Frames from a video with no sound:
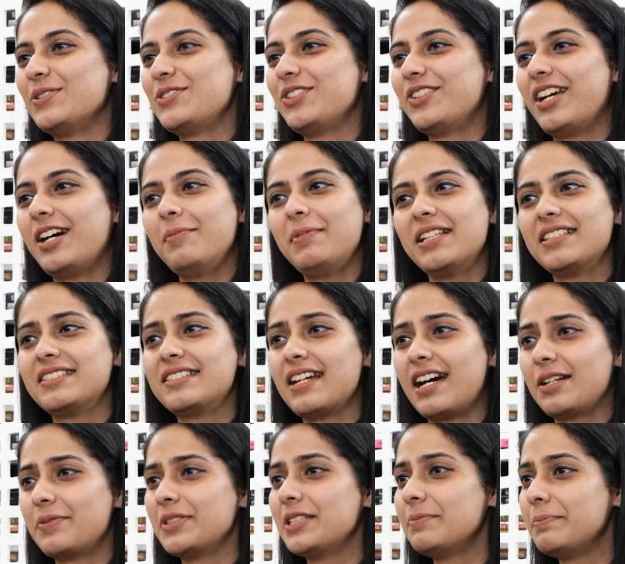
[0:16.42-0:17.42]
Sohraab, let's
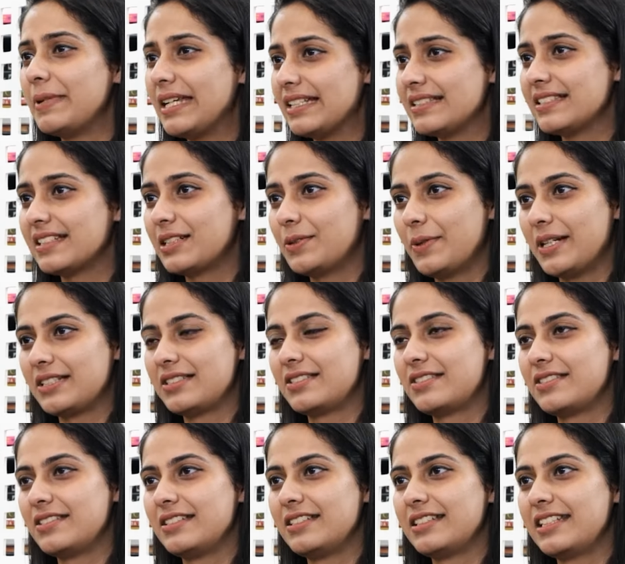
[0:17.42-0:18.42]
start with the basic
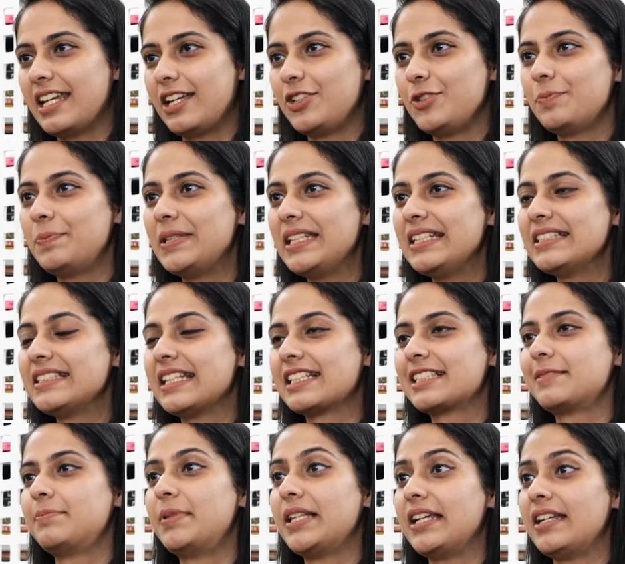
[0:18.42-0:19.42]
question. Can you please
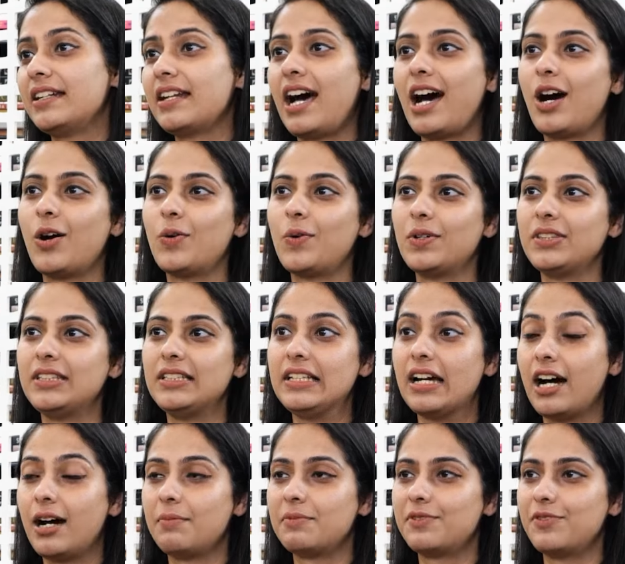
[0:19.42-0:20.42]
explain how
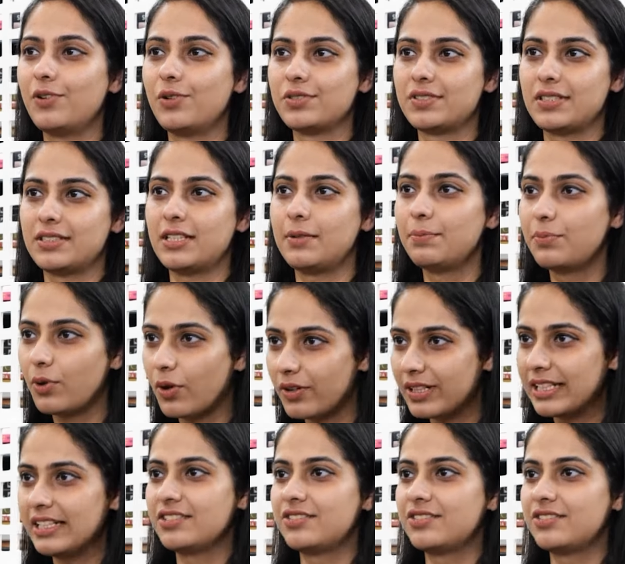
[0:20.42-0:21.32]
the armed forces are broadly